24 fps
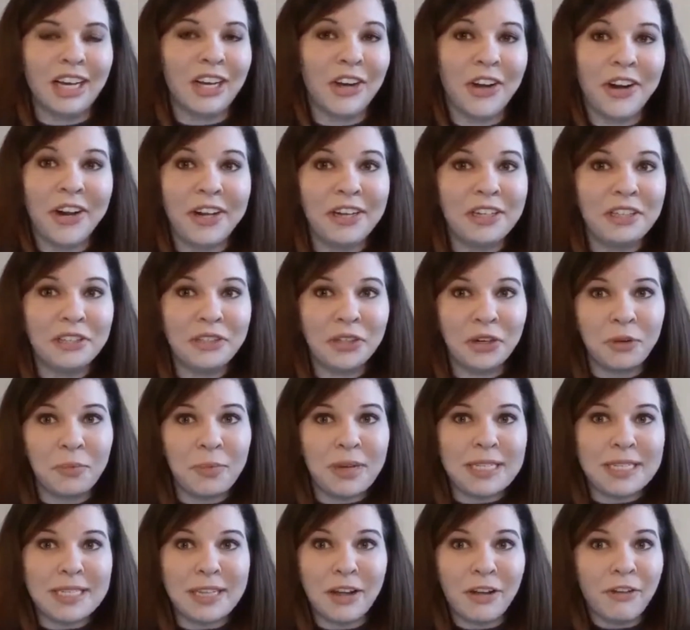I couldn't
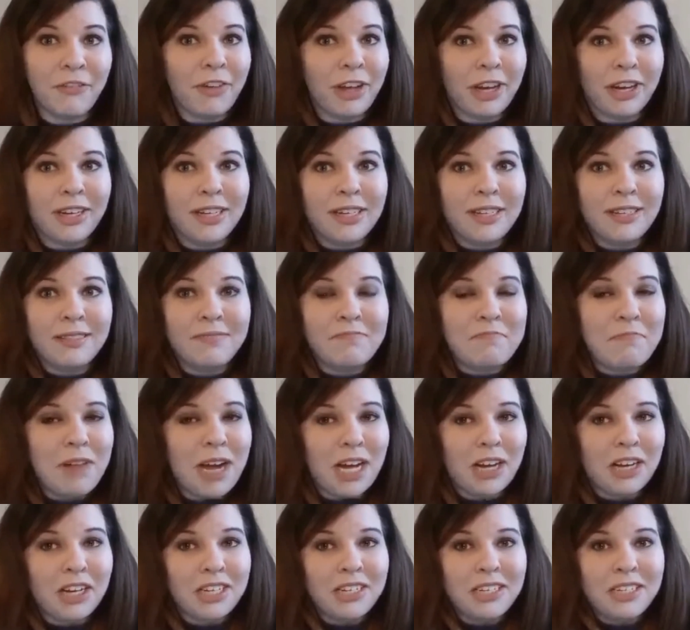control myself. I couldn't,
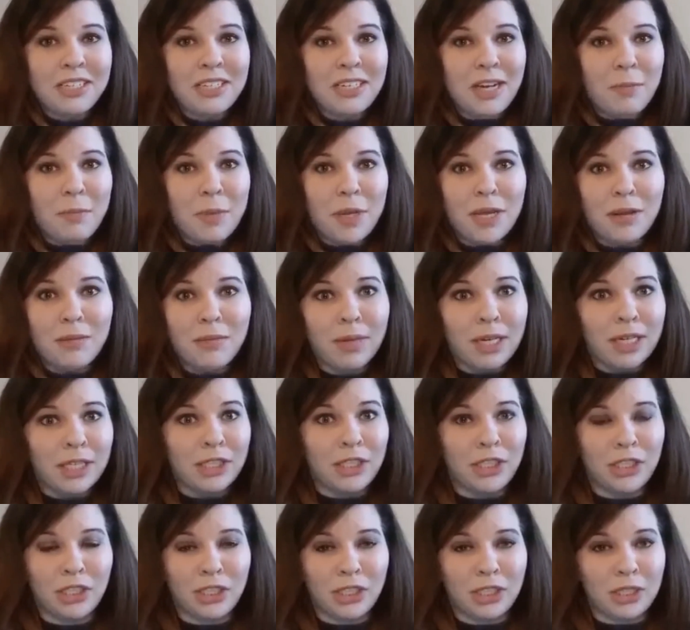I couldn't stop it.
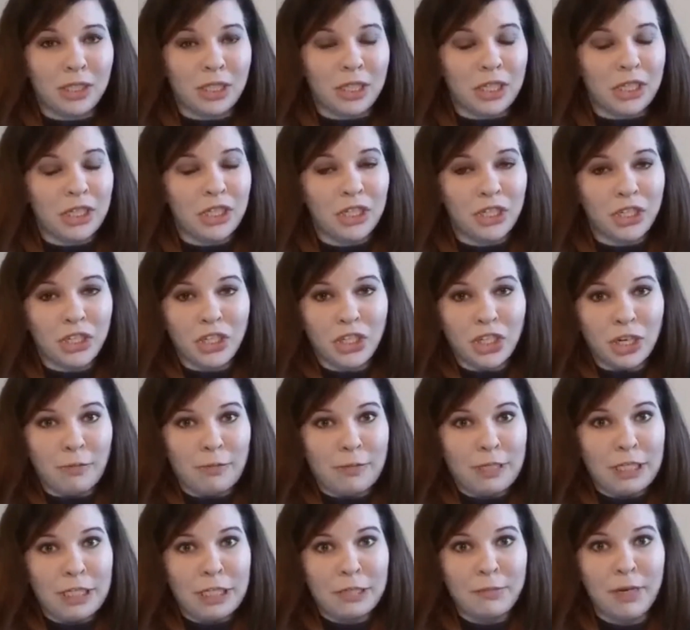It just, it just
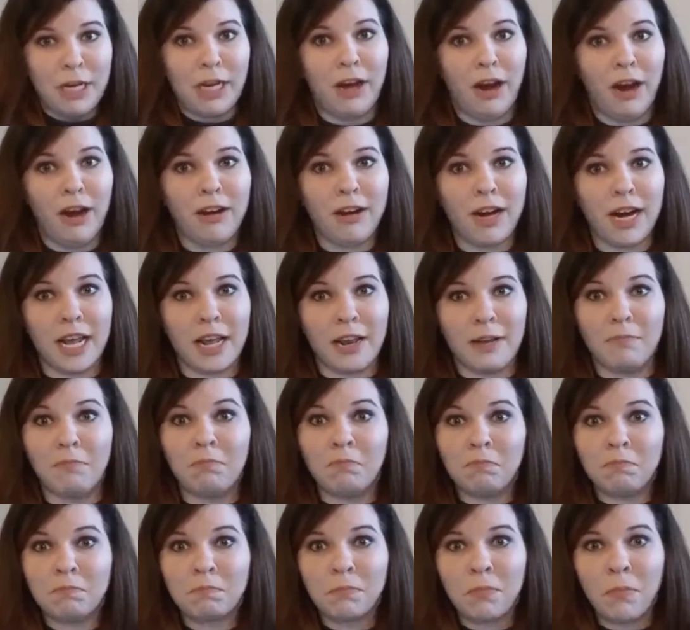jumped into my cart,
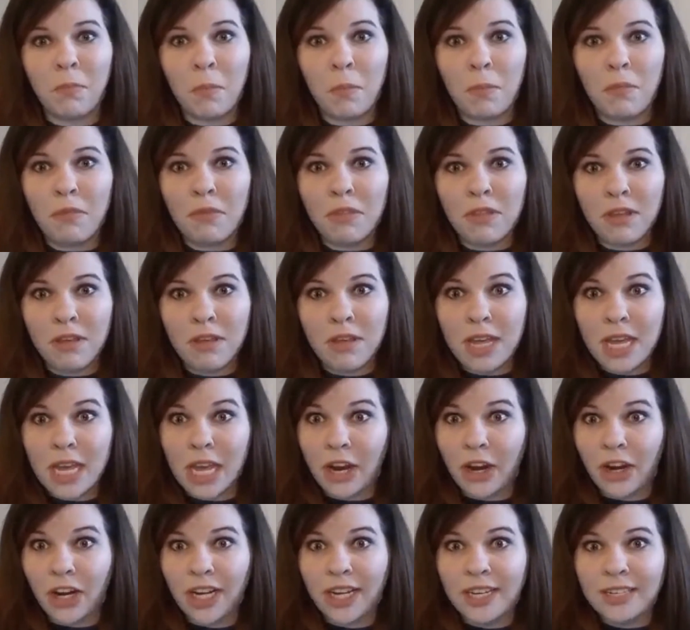and
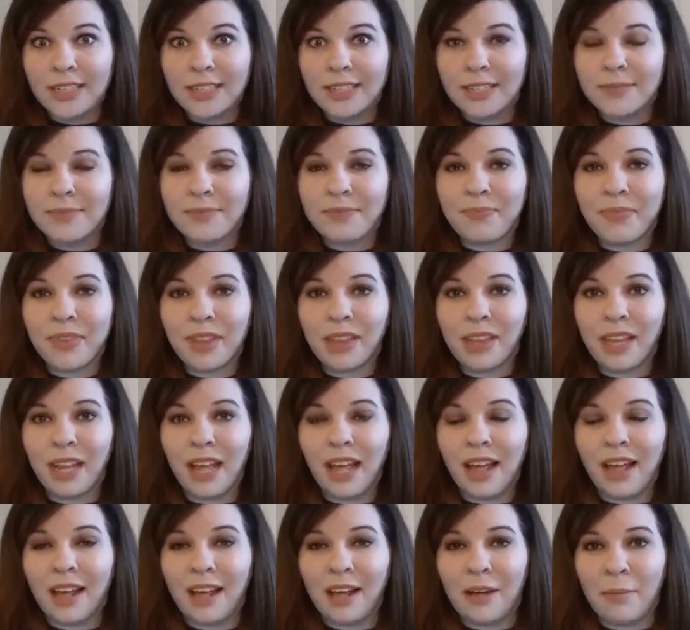here it is.
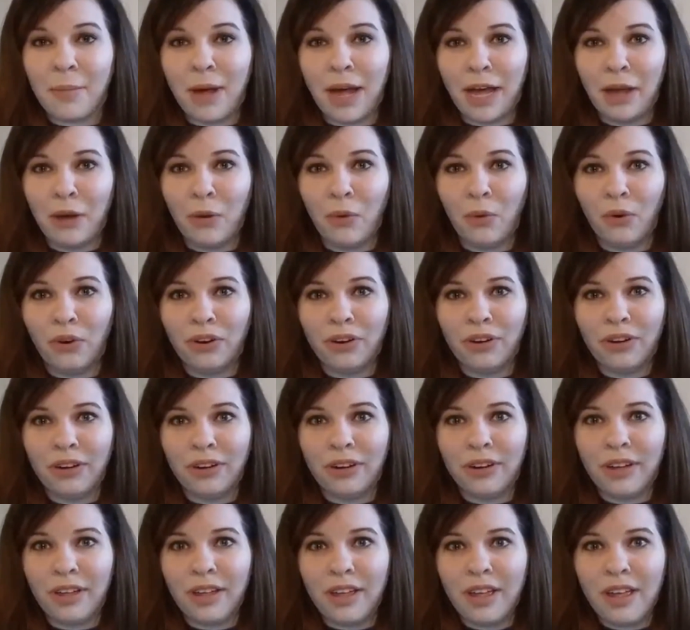Um, I
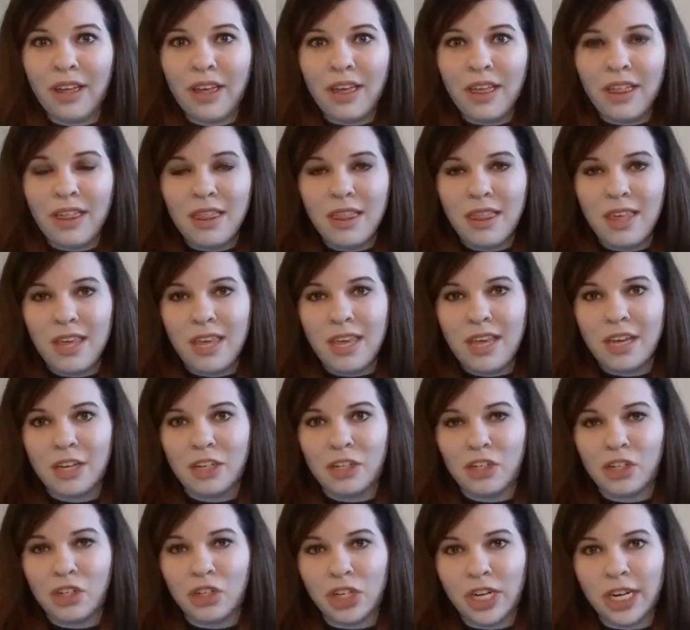ordered the
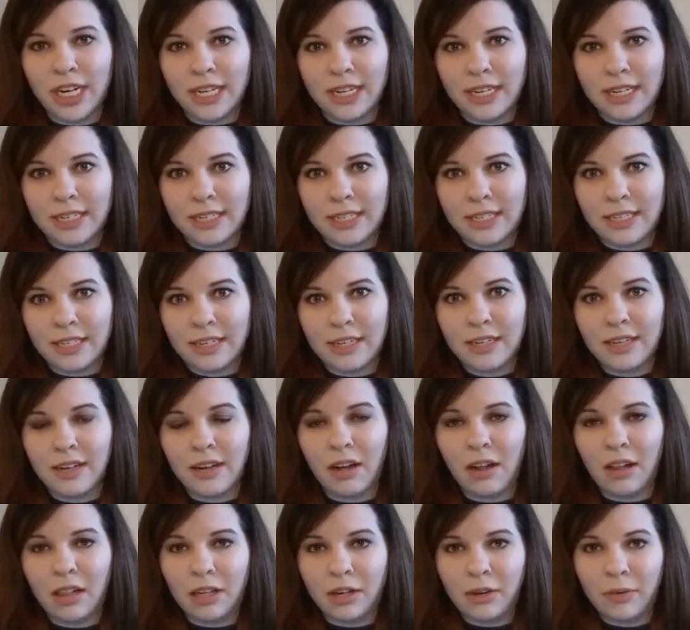Trix
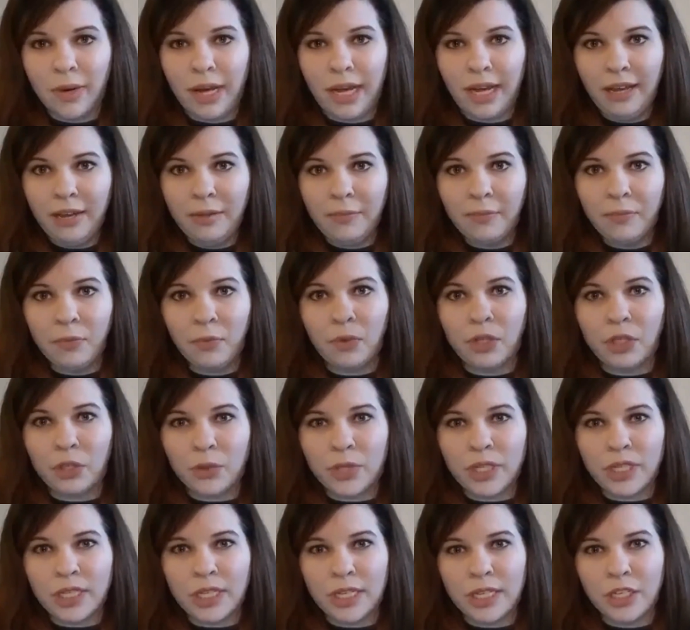colorway,
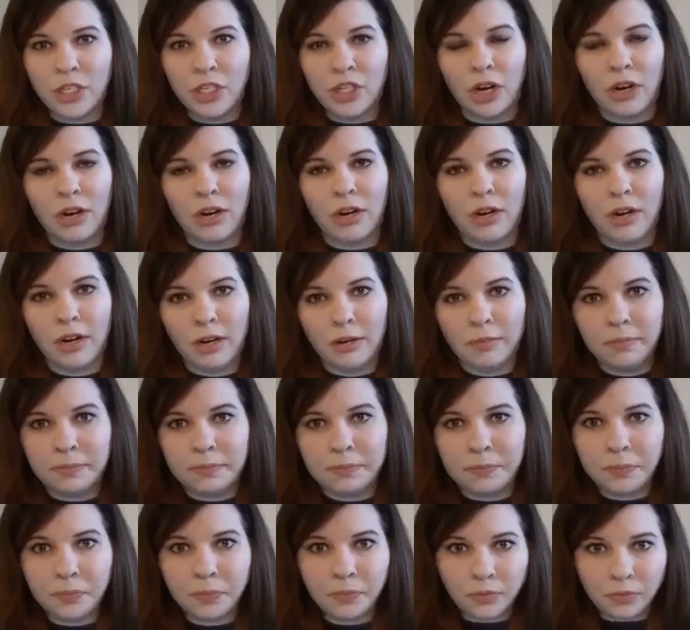which was the darker,
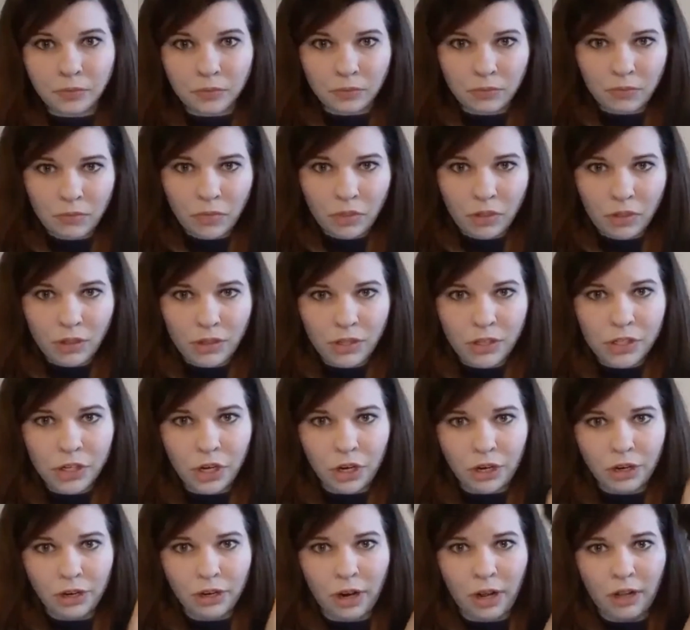the
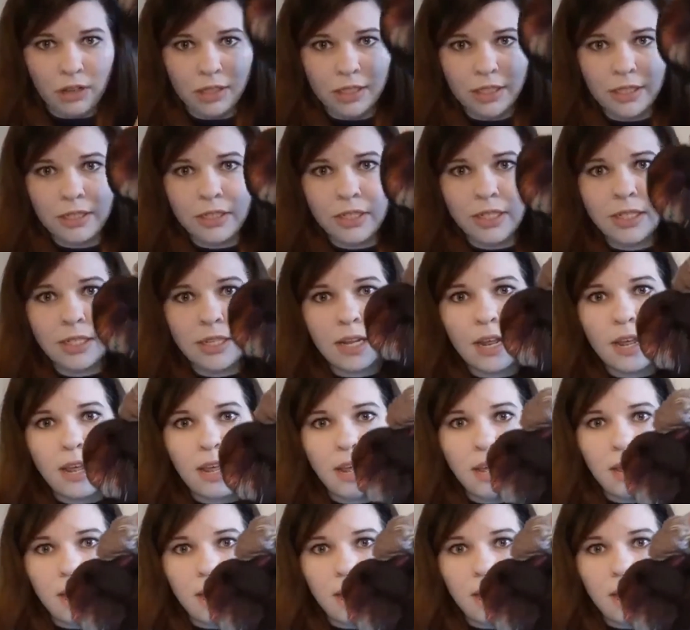darker colors.